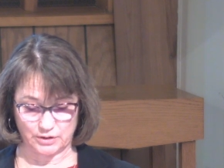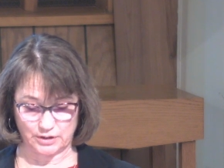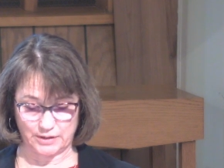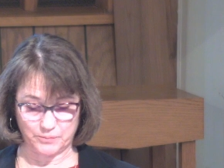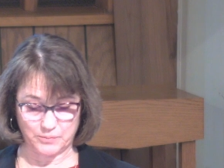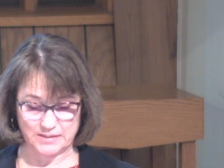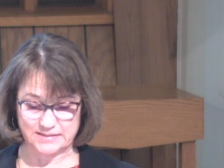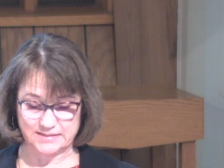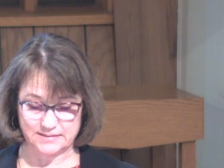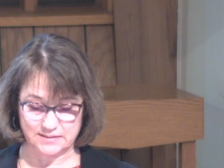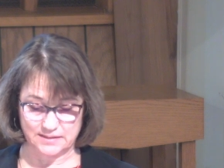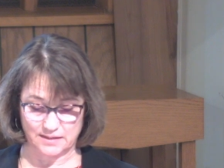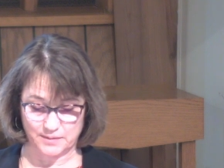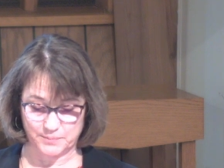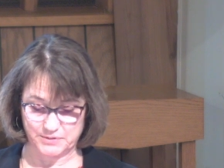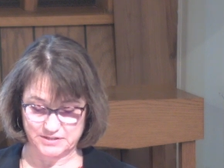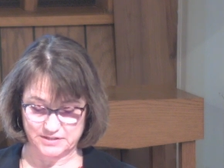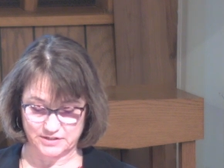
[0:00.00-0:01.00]
I wasn't in a
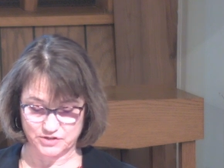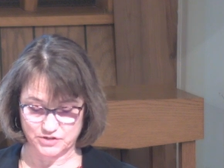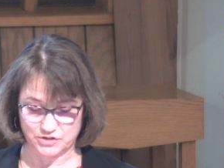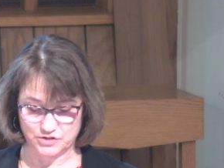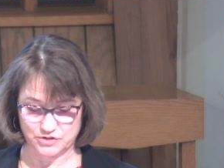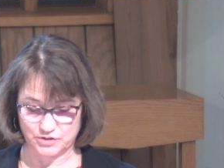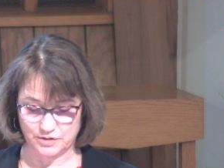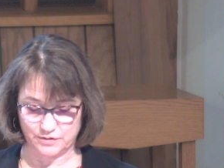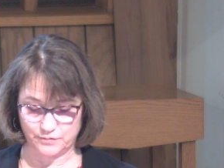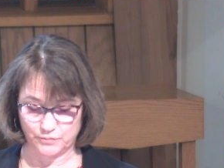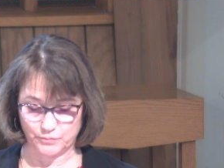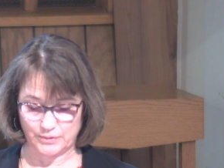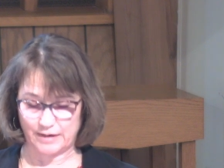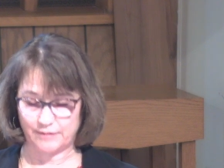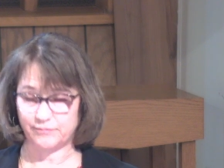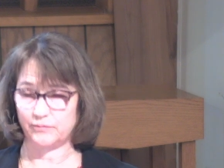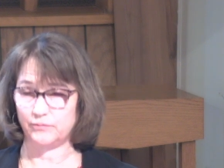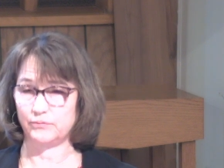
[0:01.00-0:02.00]
position to even
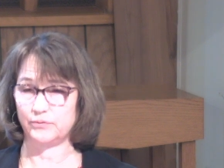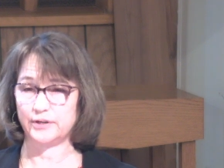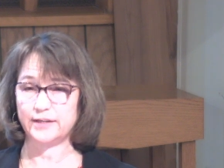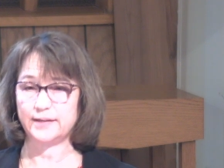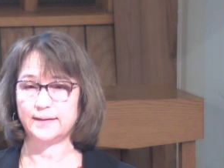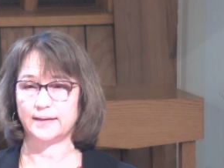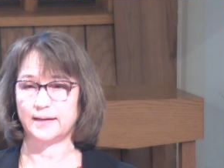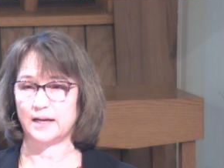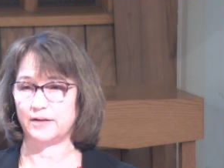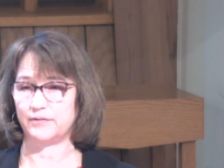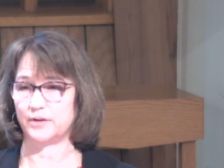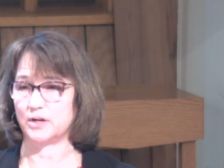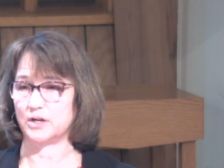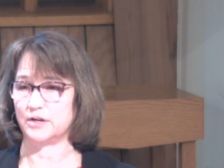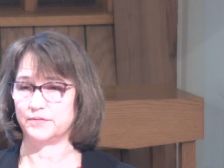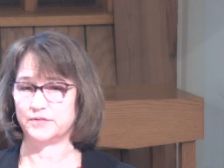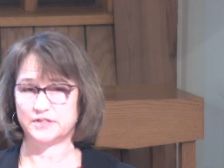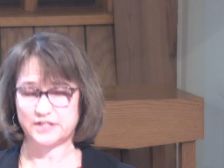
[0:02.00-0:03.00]
really have a
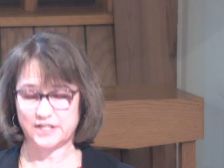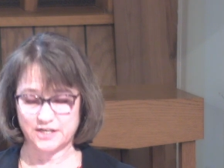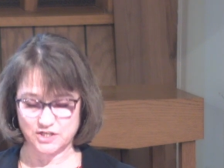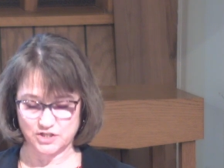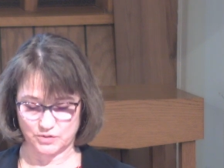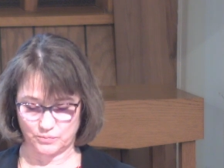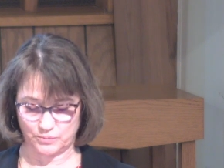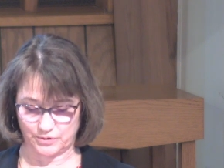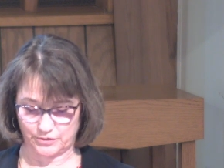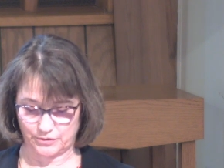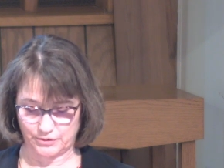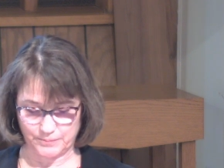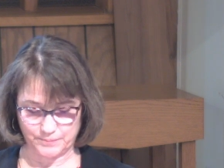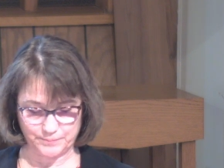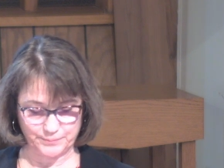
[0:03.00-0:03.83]
conversation with her.